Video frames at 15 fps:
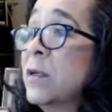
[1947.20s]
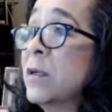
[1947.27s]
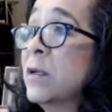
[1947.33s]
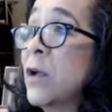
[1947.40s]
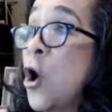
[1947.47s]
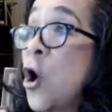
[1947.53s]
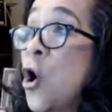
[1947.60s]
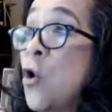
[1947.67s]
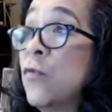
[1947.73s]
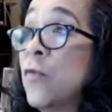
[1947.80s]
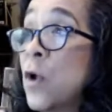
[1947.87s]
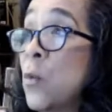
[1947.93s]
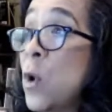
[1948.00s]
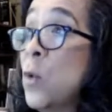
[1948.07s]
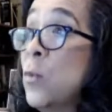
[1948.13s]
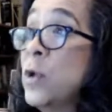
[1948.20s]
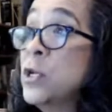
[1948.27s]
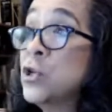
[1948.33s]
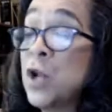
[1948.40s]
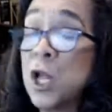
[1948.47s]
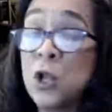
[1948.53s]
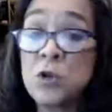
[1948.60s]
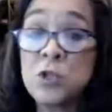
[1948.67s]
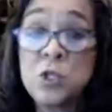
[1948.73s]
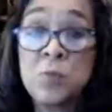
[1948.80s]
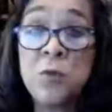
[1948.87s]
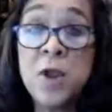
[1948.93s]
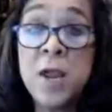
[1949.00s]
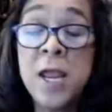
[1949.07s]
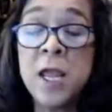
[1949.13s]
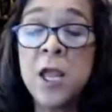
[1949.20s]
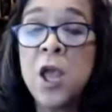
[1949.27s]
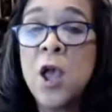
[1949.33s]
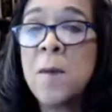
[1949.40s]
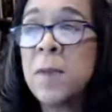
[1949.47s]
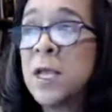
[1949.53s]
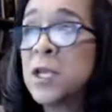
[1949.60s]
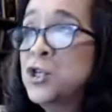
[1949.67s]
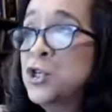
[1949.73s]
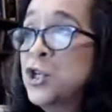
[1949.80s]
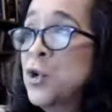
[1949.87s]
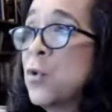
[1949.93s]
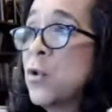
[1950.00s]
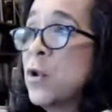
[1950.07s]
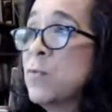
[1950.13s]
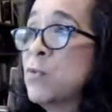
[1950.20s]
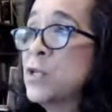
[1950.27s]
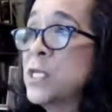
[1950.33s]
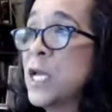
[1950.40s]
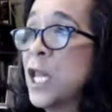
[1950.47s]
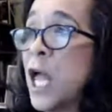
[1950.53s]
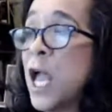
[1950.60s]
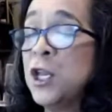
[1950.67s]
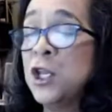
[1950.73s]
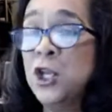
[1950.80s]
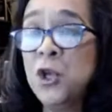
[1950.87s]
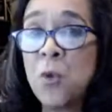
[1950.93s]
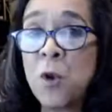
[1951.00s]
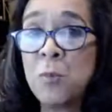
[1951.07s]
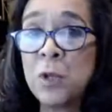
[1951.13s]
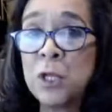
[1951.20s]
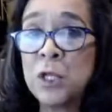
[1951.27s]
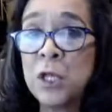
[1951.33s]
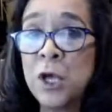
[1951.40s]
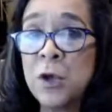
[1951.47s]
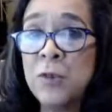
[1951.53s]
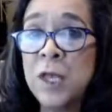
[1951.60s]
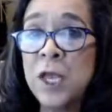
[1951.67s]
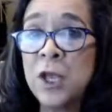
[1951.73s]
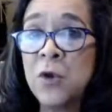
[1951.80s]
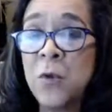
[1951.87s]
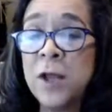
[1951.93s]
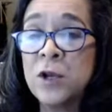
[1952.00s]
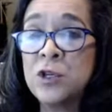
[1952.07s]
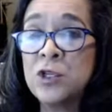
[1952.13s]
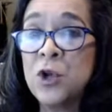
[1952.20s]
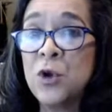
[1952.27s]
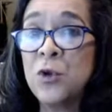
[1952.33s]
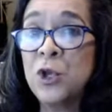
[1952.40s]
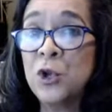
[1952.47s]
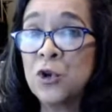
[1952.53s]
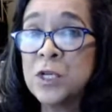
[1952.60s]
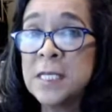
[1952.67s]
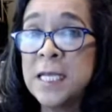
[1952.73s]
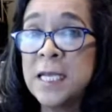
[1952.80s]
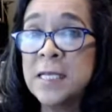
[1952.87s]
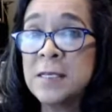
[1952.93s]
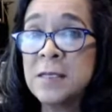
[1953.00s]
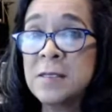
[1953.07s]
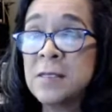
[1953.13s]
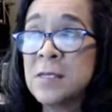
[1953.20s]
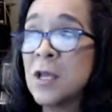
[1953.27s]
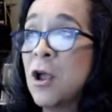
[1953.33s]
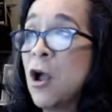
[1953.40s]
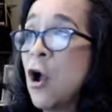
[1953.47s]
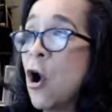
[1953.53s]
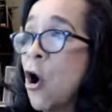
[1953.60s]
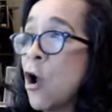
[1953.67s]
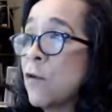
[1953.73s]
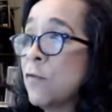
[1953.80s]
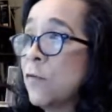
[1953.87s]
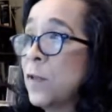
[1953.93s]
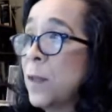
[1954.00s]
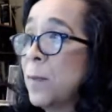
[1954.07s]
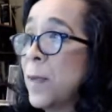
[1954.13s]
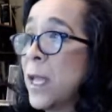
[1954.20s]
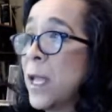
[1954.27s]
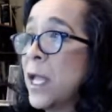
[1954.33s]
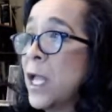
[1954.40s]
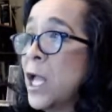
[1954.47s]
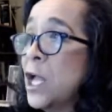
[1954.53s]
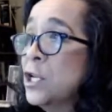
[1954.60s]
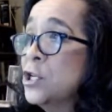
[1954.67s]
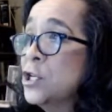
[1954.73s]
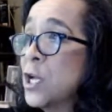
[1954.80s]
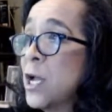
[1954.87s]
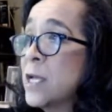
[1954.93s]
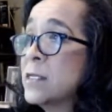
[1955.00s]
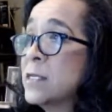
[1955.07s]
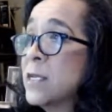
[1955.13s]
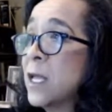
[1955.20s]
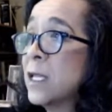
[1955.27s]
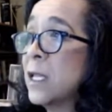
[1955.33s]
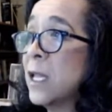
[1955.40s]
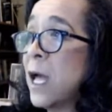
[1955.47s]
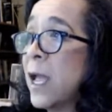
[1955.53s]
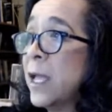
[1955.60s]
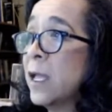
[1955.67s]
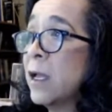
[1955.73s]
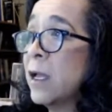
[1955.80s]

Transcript: Oh, farewell winter, hello spring, because you are in Brazil and you are below the equator, so your seasons are flipping just like